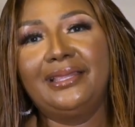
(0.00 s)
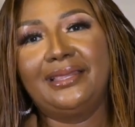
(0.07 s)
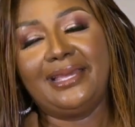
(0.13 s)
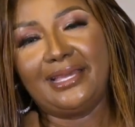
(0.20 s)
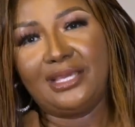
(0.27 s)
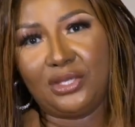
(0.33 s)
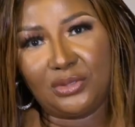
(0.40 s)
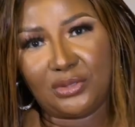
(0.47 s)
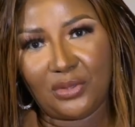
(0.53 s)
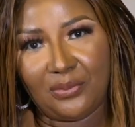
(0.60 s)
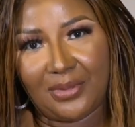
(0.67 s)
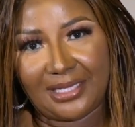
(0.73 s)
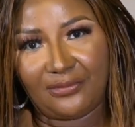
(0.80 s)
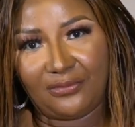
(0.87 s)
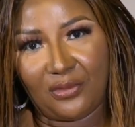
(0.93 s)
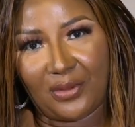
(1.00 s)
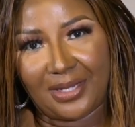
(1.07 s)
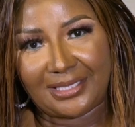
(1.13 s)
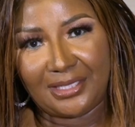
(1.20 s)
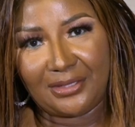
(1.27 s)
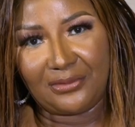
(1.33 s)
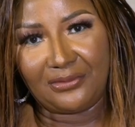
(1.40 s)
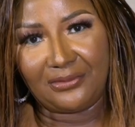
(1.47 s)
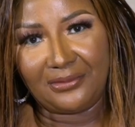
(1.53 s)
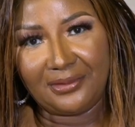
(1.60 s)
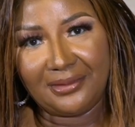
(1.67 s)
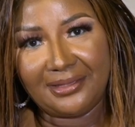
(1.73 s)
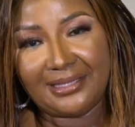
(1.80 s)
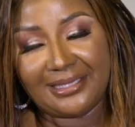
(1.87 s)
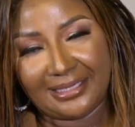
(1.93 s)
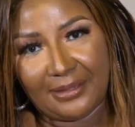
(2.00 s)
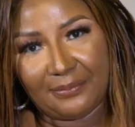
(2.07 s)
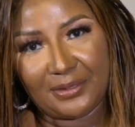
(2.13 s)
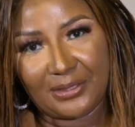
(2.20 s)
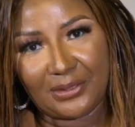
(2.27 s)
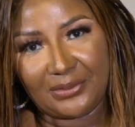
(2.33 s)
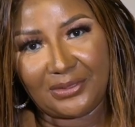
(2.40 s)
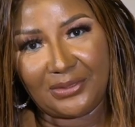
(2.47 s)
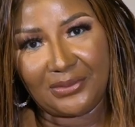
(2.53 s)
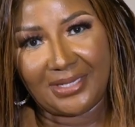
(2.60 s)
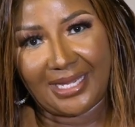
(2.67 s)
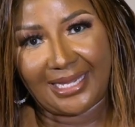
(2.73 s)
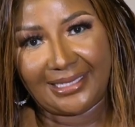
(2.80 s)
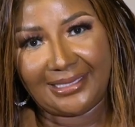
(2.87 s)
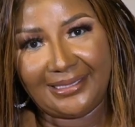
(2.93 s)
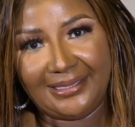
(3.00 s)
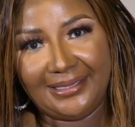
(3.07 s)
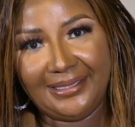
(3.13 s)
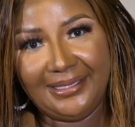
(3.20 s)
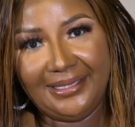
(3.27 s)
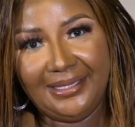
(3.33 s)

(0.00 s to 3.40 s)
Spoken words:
Thank you so much for watching this episode tonight.